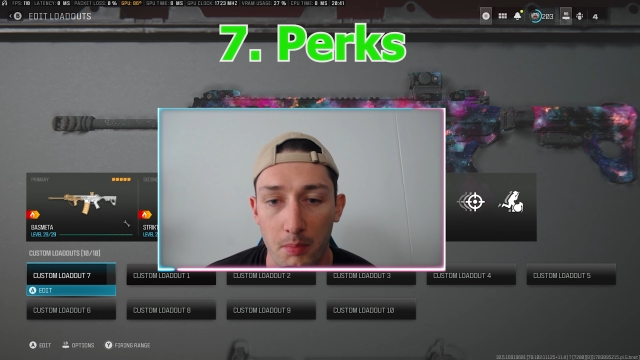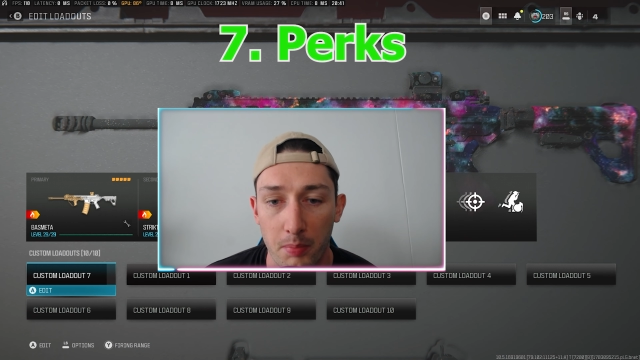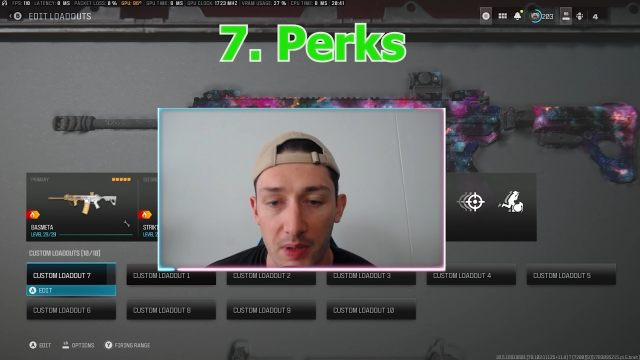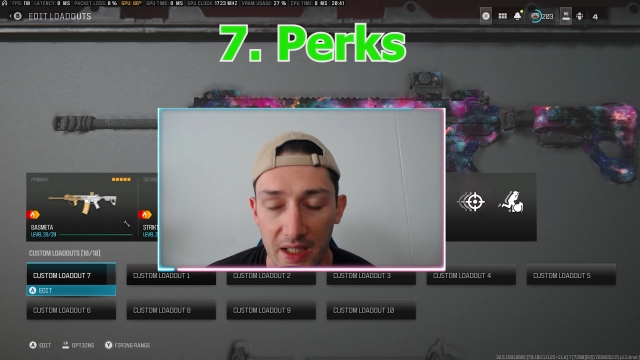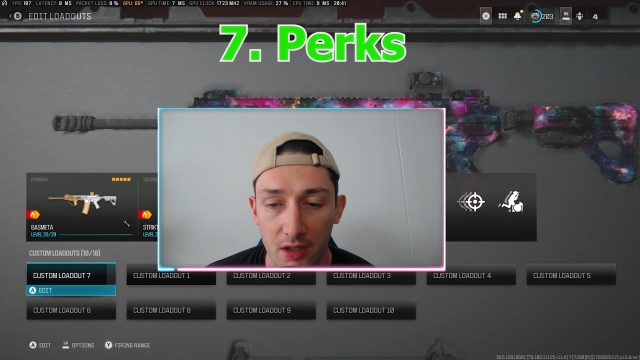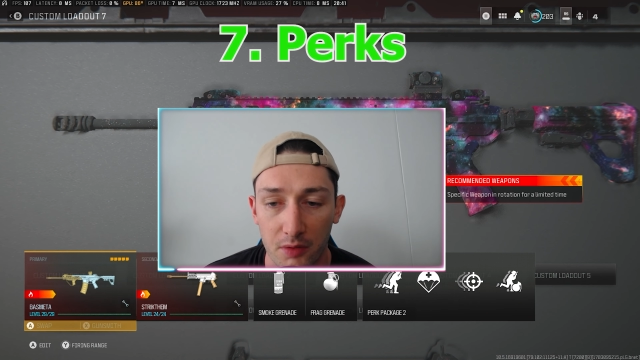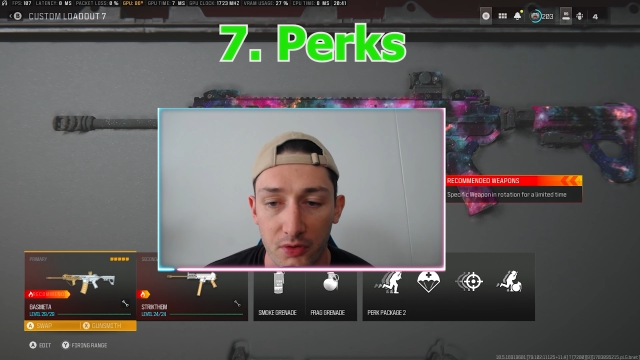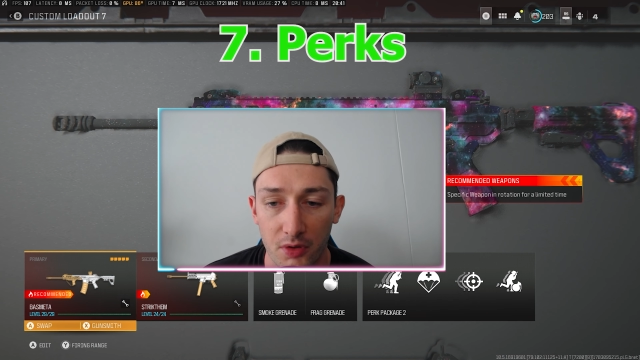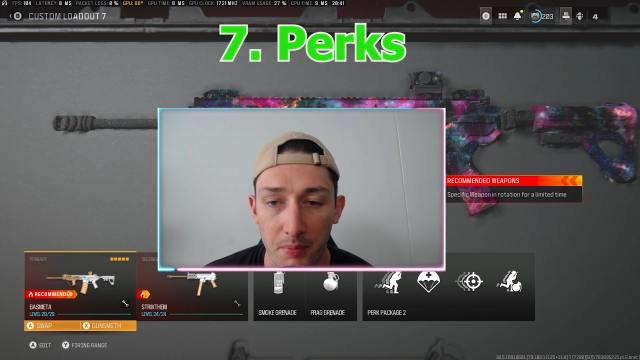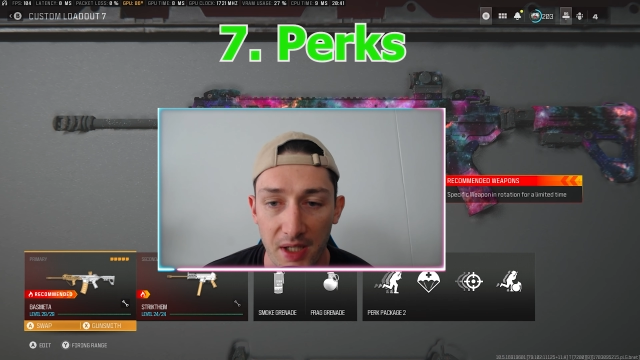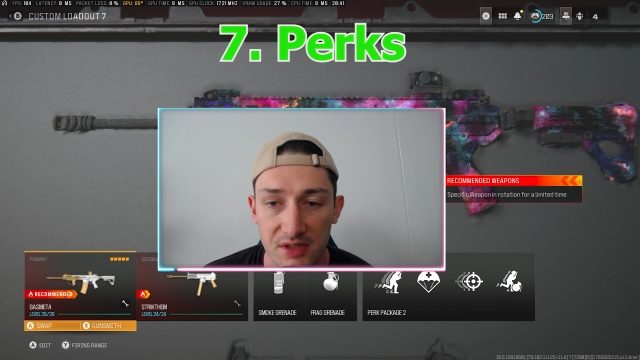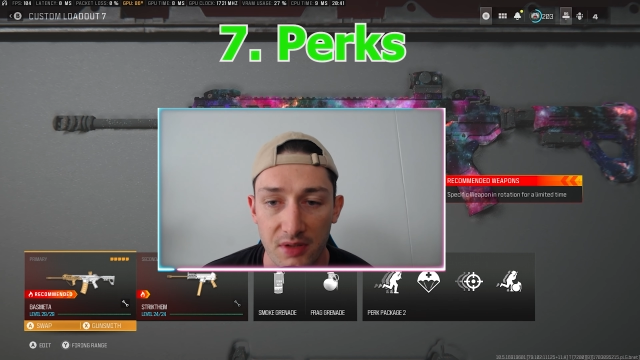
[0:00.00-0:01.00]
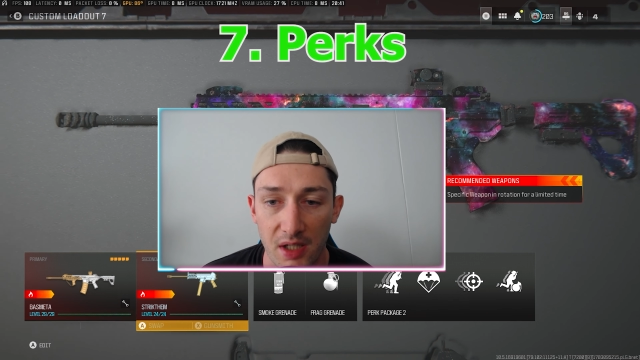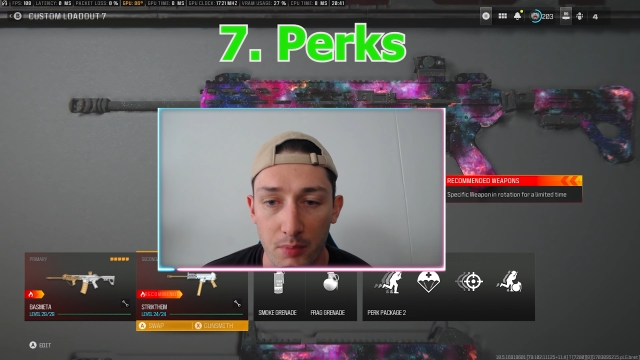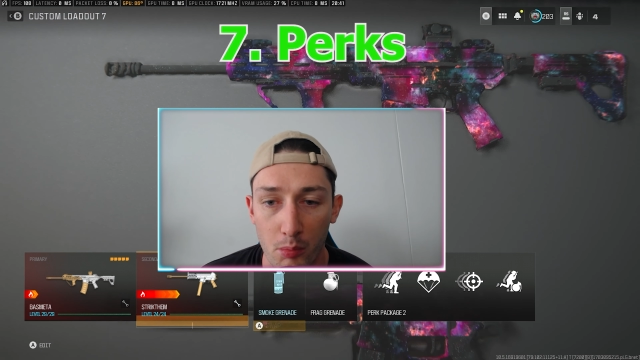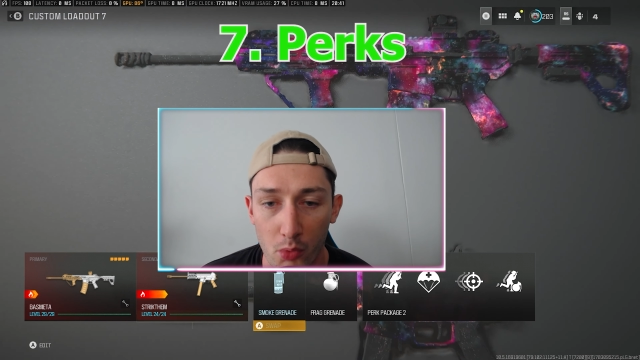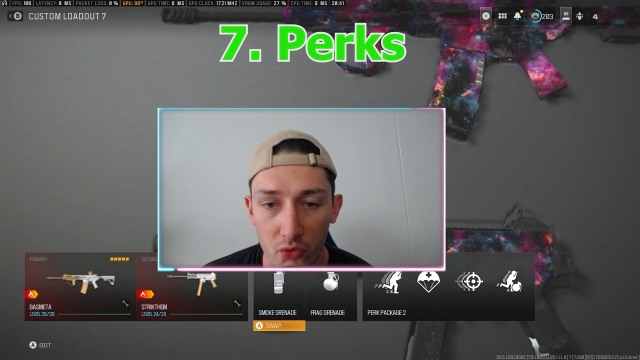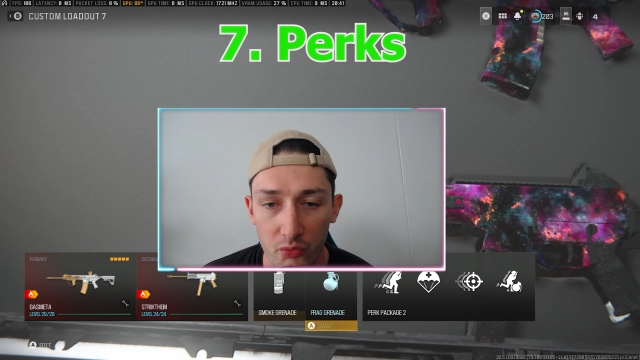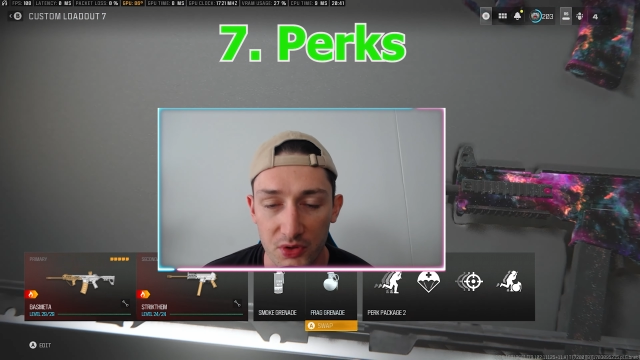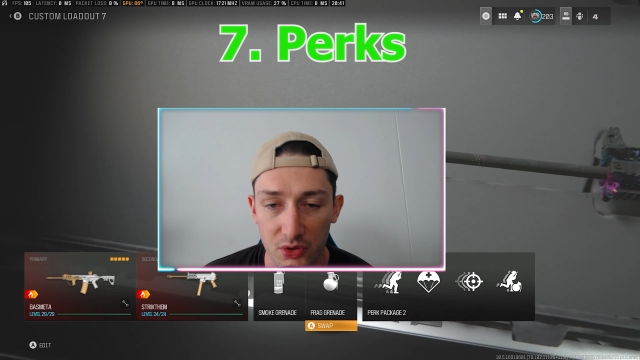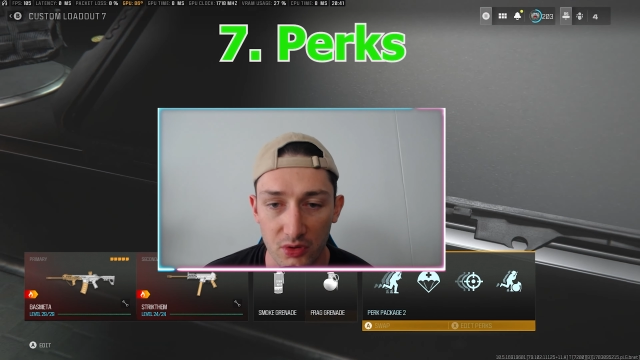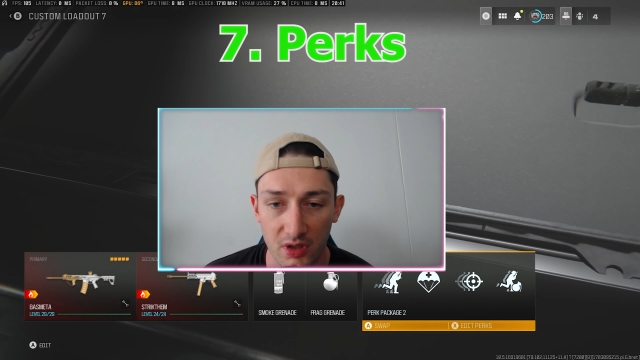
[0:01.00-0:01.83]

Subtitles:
player for the best type of movement you